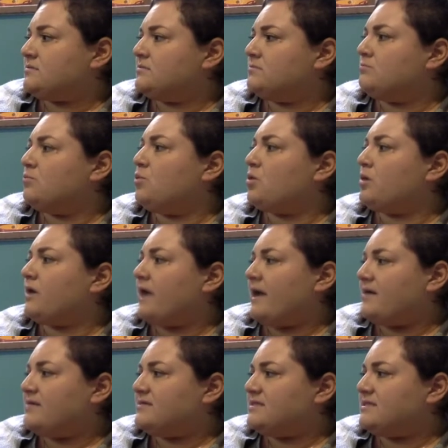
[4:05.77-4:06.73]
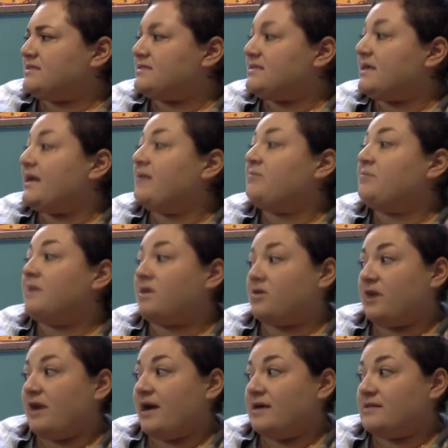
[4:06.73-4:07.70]
More houses and bigger
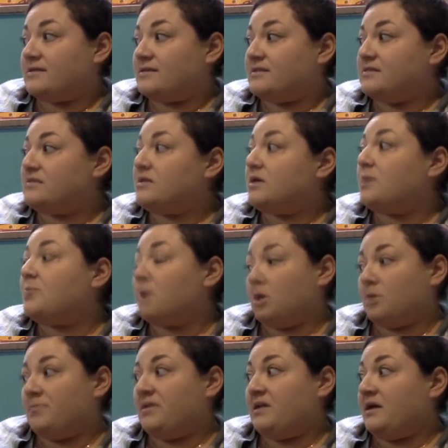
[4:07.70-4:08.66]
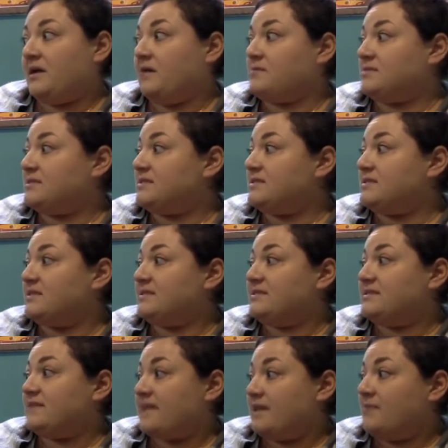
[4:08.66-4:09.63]
houses, apartment houses and
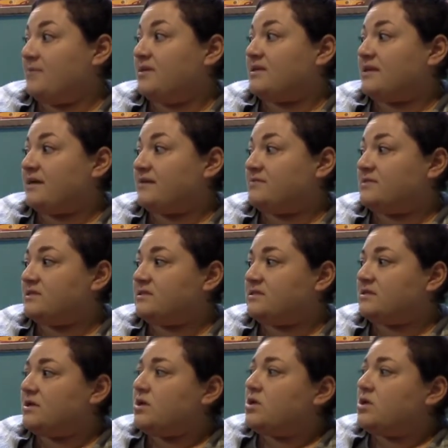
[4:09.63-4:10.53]
tenement houses,